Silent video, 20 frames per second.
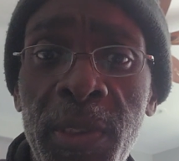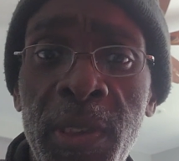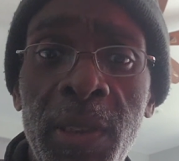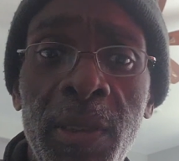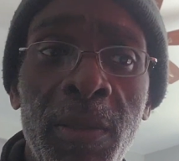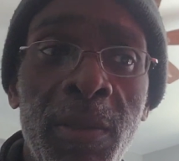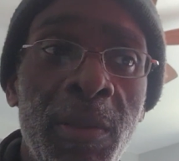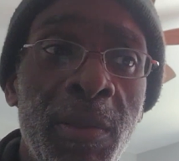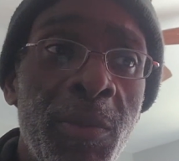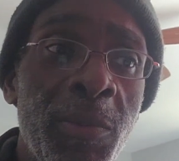
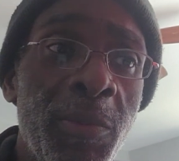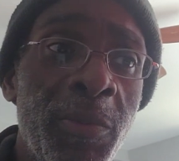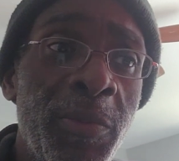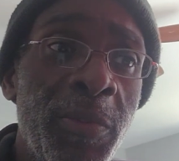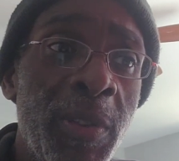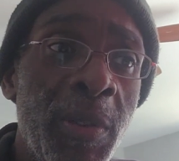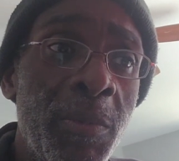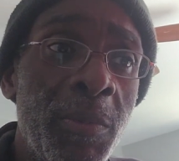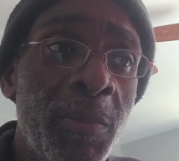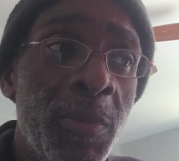and
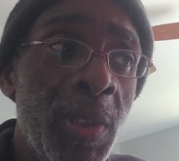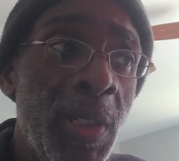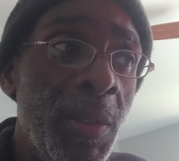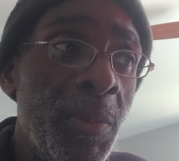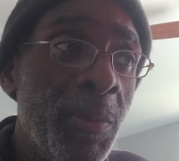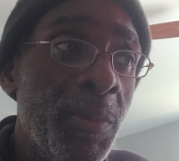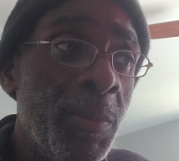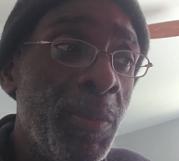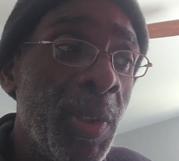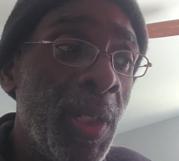
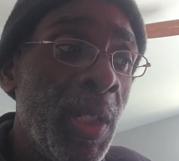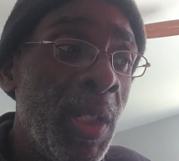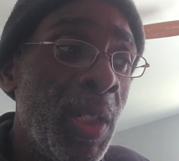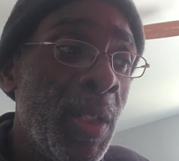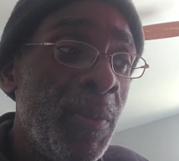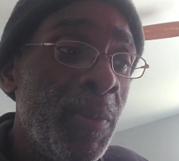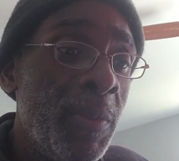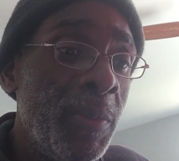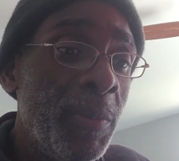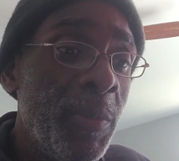from
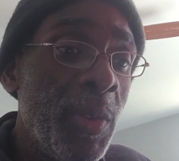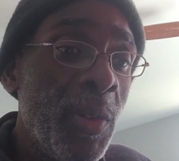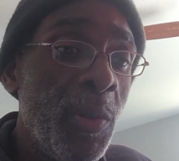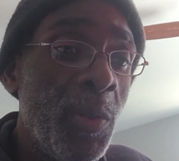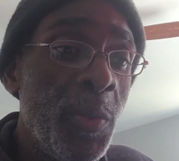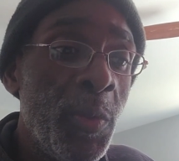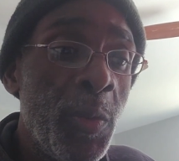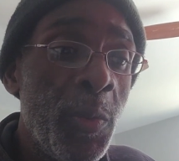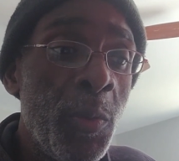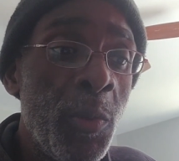
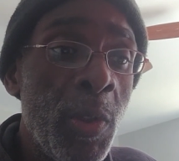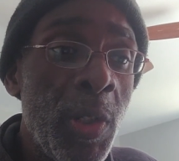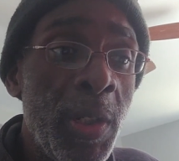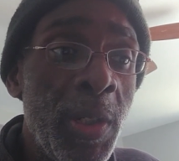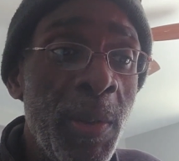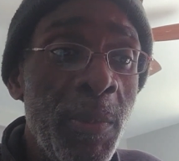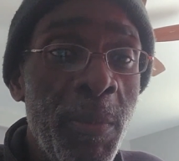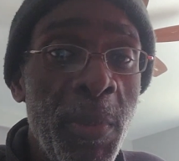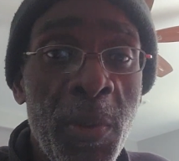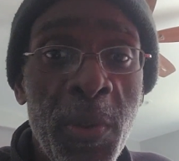those who are in
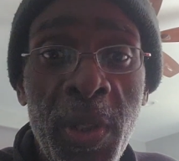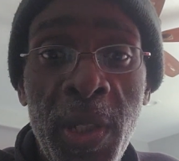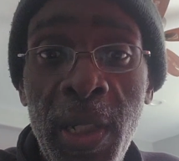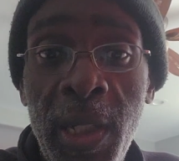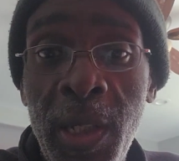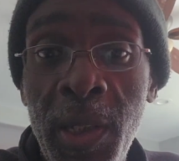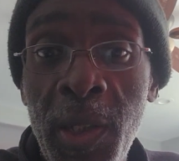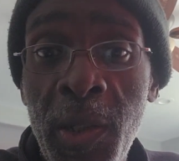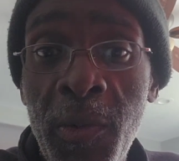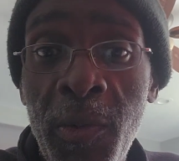the music
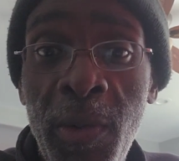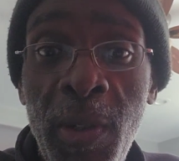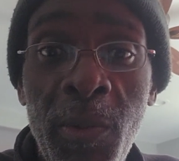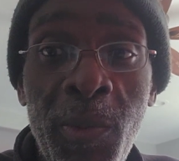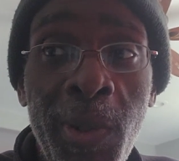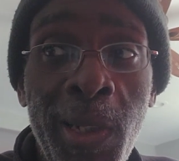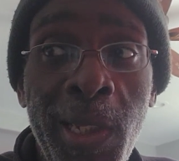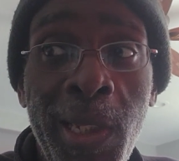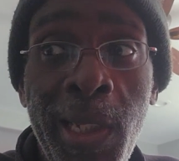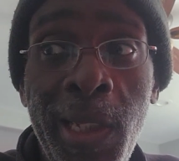industry,
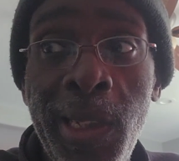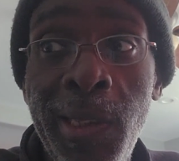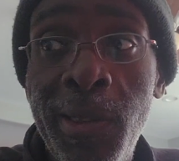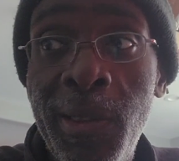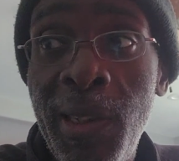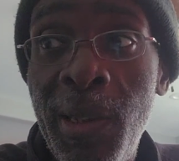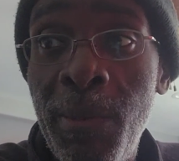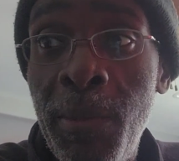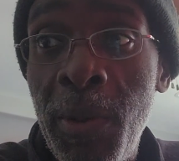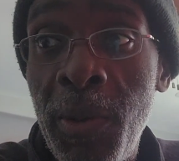want to get into
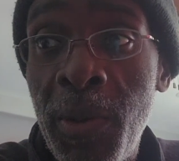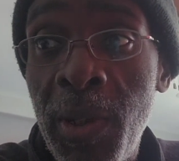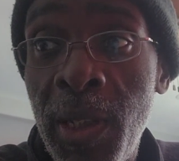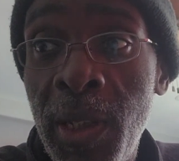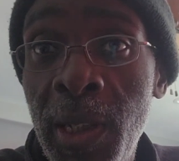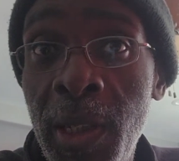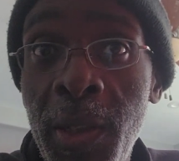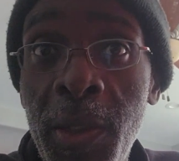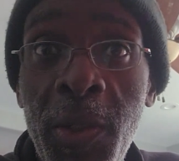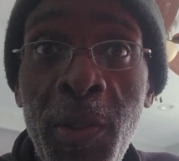the music
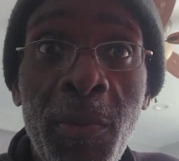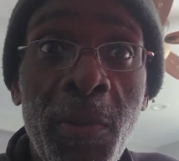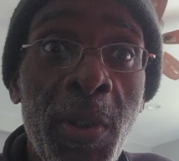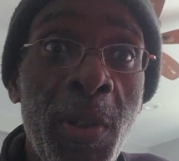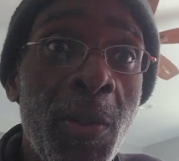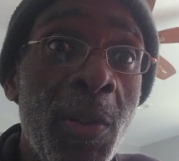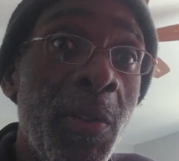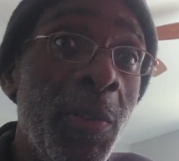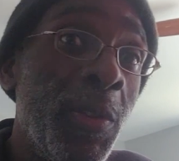industry, or